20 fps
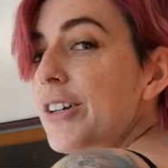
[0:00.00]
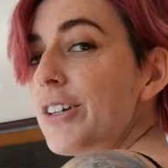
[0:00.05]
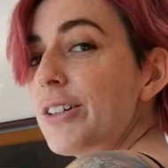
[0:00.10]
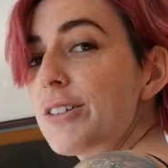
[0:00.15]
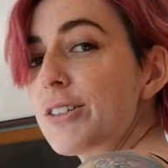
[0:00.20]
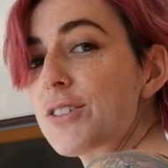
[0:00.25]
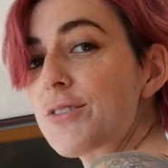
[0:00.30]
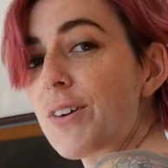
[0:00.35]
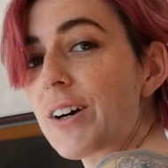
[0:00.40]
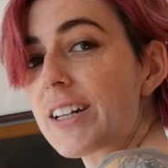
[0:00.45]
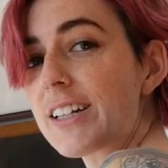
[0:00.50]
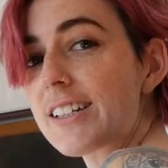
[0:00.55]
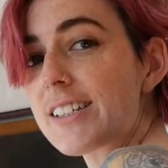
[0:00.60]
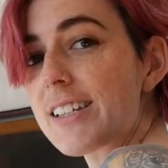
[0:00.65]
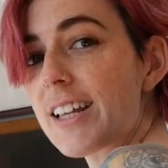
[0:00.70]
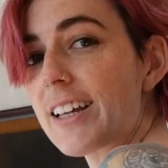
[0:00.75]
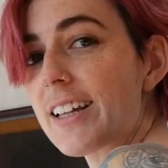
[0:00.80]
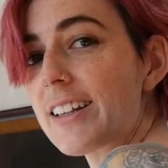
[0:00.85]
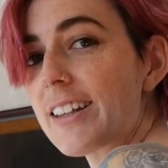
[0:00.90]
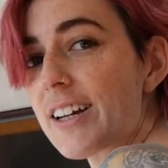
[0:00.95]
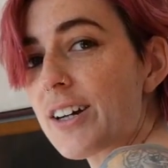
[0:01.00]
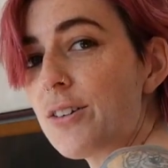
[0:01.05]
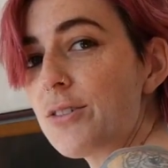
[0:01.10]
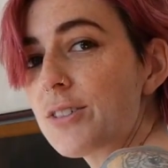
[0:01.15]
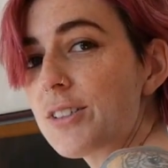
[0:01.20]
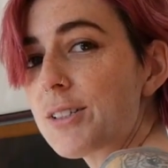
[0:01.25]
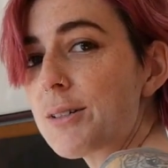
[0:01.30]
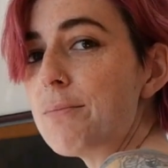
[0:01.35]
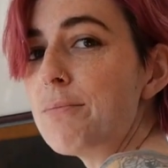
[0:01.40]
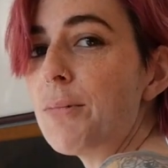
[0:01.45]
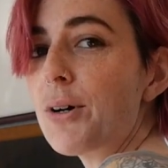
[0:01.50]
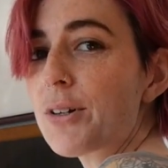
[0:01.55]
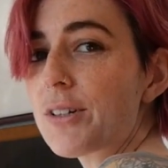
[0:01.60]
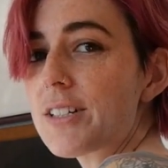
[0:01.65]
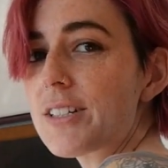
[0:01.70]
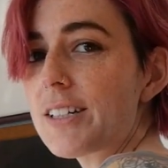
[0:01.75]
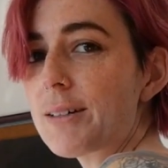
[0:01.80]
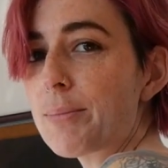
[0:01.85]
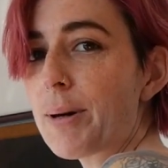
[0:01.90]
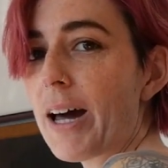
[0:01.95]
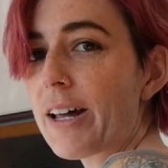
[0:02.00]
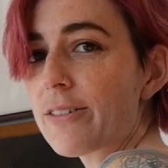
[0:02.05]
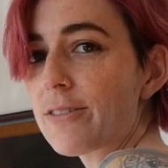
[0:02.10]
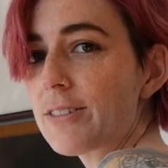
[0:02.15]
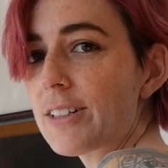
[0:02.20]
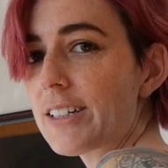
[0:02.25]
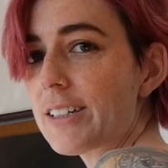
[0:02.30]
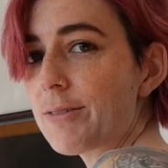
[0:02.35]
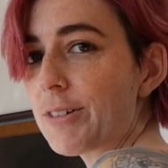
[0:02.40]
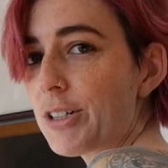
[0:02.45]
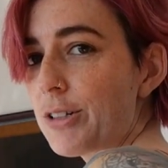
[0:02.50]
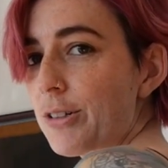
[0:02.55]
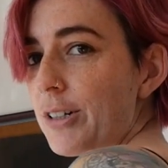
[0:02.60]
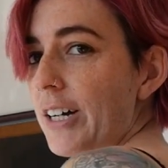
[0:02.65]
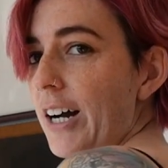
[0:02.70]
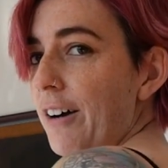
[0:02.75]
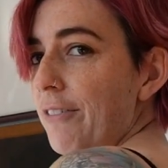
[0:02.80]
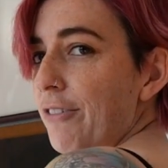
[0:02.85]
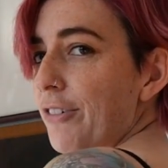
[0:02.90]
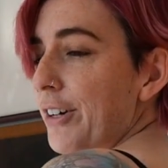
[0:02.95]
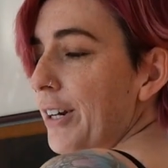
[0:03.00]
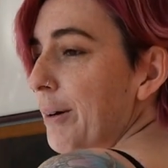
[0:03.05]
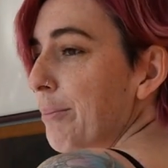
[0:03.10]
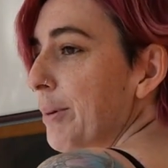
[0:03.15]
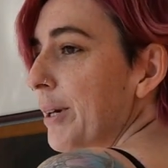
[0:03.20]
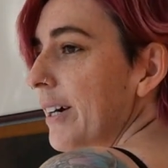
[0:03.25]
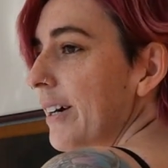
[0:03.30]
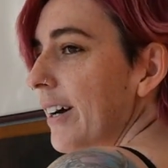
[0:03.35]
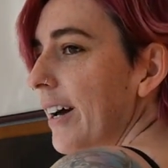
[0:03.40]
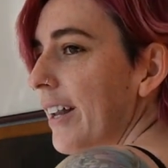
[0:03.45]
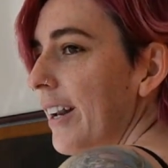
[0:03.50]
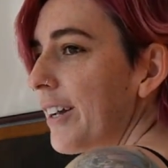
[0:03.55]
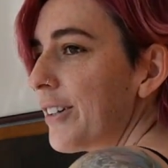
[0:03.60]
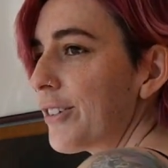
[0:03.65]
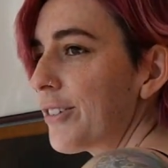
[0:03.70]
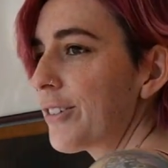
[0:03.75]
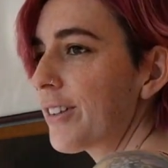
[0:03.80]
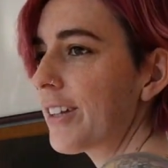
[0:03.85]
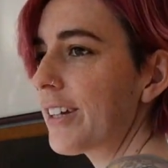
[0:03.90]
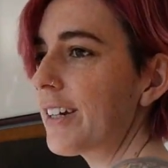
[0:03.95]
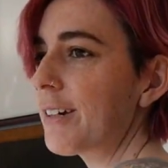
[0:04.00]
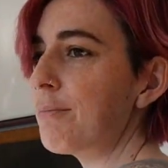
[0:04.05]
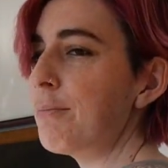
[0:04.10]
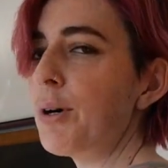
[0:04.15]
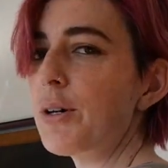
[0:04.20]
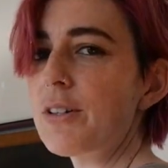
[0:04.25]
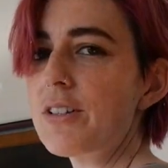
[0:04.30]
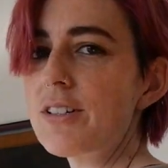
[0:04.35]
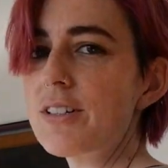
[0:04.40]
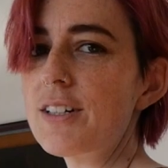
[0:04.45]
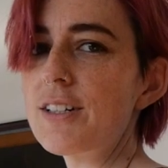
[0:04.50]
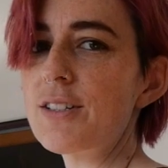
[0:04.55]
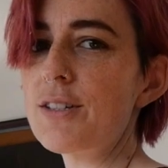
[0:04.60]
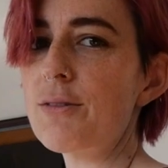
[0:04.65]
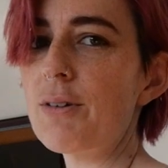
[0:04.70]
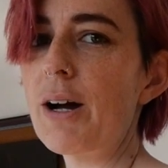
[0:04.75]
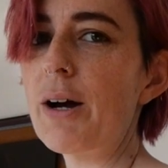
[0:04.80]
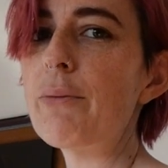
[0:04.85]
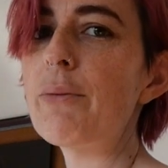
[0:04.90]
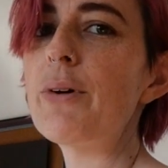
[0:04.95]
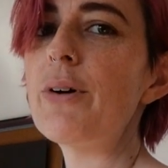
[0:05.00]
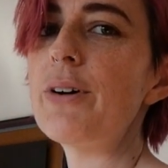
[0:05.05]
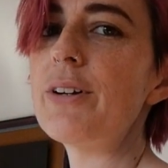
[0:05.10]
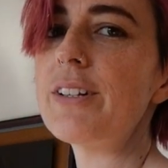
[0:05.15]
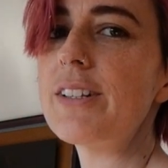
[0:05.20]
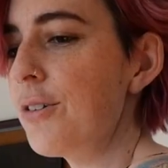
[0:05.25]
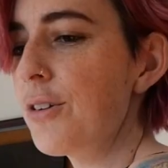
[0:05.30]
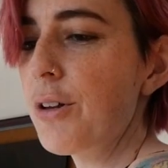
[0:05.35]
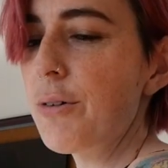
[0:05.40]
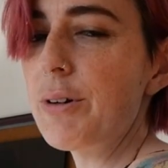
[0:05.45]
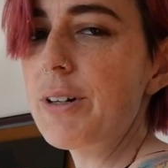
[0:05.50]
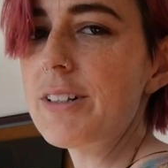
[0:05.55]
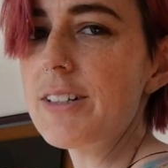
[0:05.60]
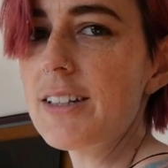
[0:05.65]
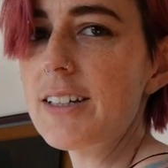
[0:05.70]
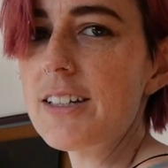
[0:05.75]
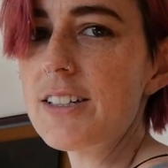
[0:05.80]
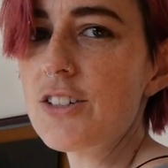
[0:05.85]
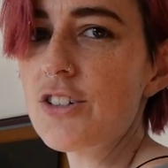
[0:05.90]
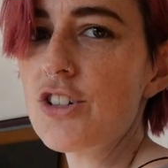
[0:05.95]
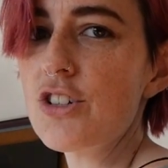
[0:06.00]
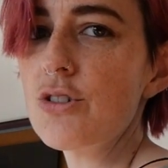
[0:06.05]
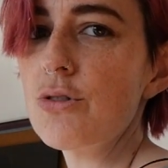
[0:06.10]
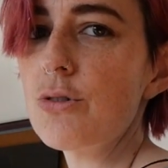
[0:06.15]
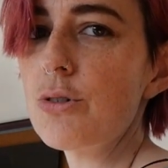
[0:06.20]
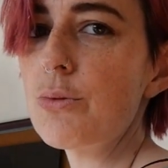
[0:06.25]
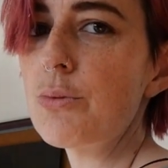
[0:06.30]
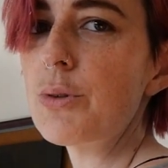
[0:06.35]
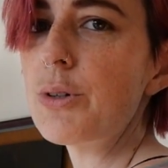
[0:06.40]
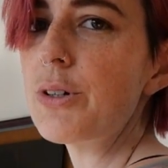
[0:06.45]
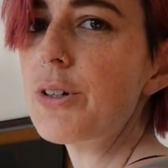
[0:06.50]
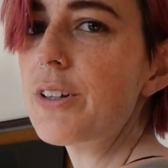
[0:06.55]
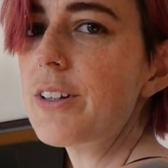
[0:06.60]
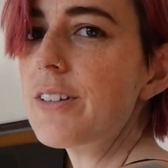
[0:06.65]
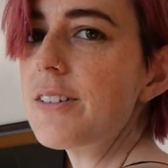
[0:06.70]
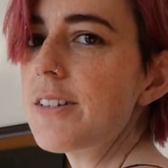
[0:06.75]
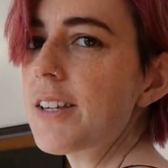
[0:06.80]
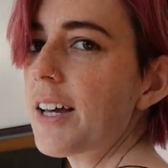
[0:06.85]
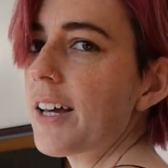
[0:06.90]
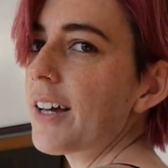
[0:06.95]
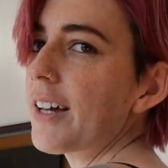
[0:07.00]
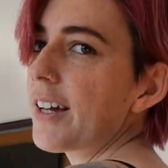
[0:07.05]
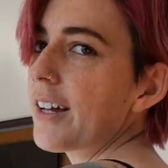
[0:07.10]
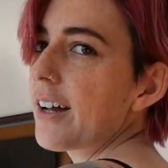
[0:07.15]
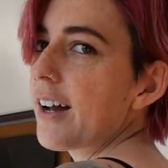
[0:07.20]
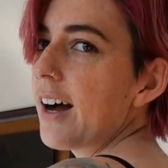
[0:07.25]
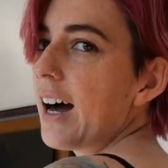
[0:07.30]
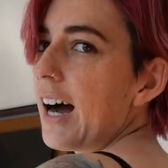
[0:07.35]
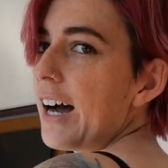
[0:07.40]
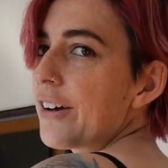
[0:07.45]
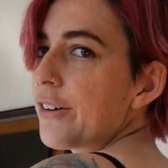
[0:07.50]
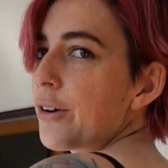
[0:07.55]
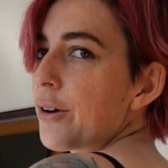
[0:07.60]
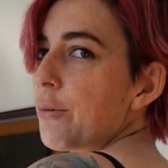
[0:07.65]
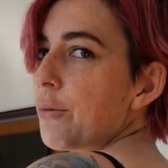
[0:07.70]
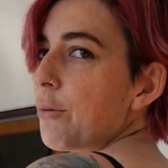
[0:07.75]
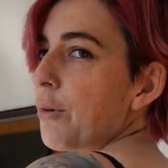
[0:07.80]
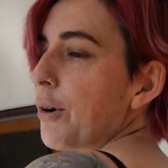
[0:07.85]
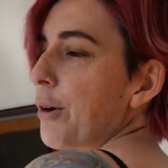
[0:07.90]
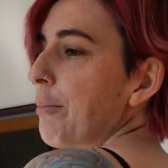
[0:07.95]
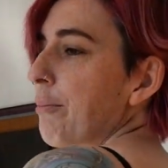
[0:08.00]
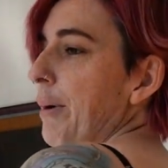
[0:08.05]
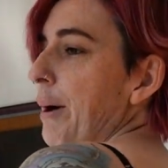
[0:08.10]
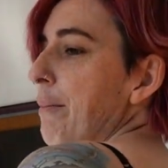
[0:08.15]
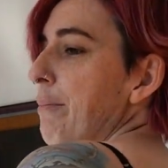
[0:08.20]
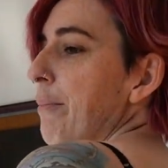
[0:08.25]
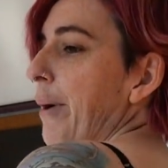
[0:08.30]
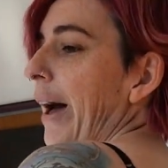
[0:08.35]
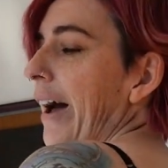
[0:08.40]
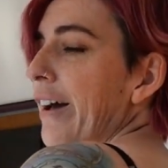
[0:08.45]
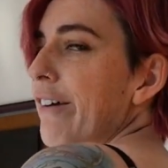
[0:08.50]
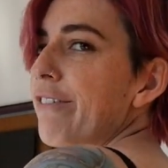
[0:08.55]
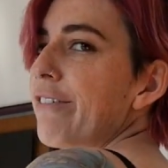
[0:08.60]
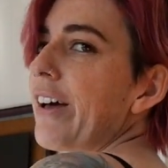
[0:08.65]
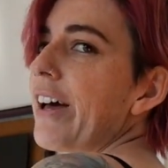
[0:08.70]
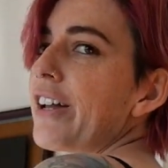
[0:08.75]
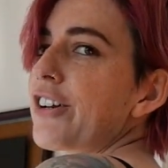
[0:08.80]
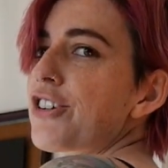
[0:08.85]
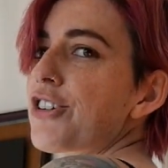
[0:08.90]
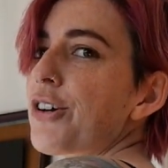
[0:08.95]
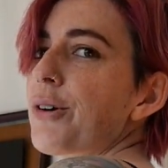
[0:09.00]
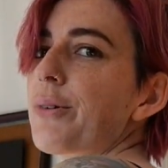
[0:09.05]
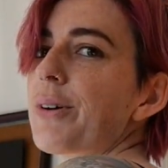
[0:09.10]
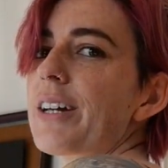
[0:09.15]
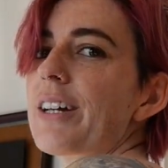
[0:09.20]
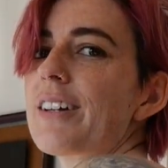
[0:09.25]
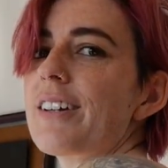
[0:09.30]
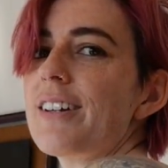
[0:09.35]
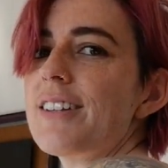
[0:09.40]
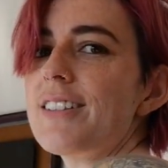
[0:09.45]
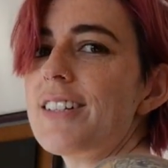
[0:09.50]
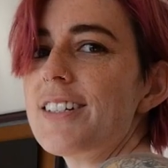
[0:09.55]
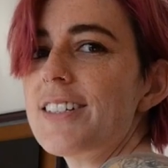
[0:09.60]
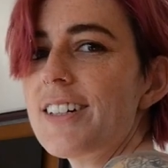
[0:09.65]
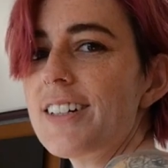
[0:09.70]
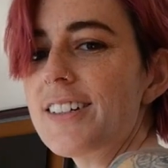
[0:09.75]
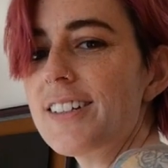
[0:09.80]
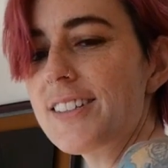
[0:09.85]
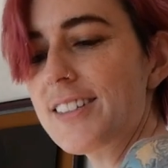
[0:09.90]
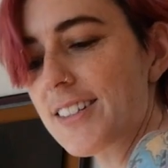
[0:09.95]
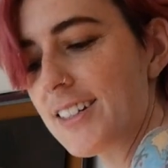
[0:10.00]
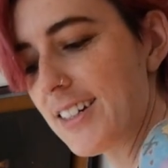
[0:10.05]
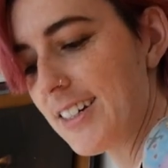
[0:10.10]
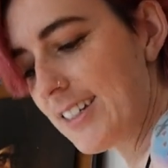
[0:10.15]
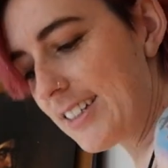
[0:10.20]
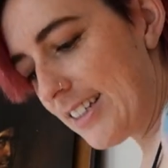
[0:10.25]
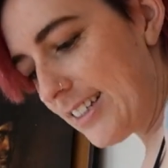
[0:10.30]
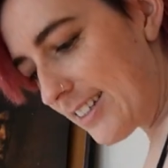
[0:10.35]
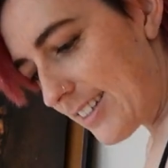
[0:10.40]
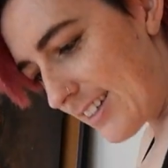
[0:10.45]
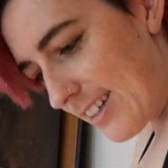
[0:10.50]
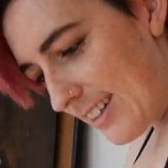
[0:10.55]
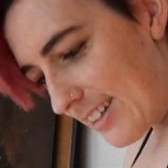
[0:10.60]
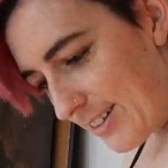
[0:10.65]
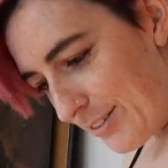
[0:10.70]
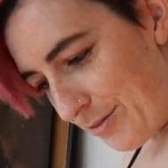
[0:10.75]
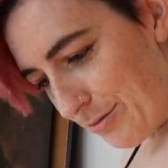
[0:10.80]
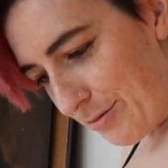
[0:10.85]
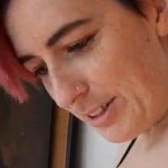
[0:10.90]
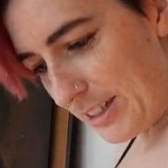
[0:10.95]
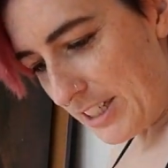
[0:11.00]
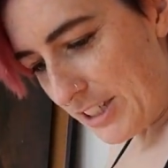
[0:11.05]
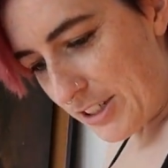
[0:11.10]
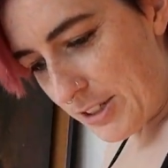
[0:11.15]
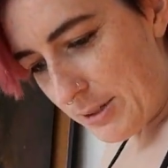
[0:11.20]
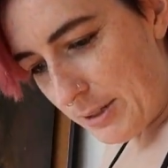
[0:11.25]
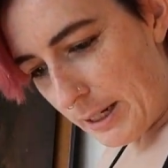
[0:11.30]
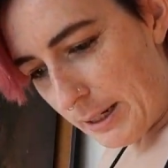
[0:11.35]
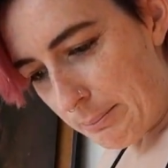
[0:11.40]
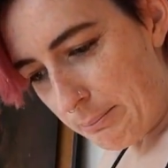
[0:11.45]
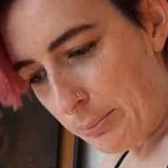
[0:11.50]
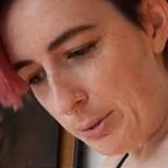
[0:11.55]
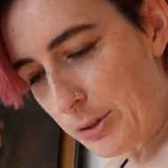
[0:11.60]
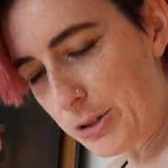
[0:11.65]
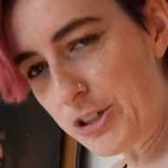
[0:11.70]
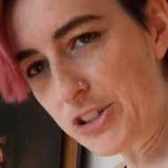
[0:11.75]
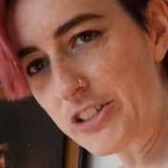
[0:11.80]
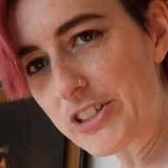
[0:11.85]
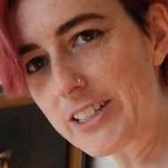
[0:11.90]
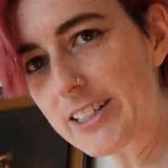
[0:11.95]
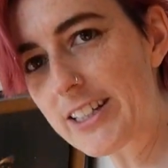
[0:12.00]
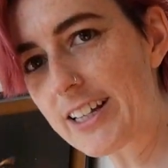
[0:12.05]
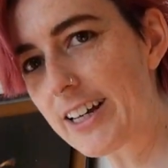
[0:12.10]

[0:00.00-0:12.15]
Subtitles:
You know what's funny is they call this a modesty panel, like when you cover it up here, and I don't think modesty is the right word, although it is at least a shorter word than saying I don't want my back fat showing, because it does really just like push it in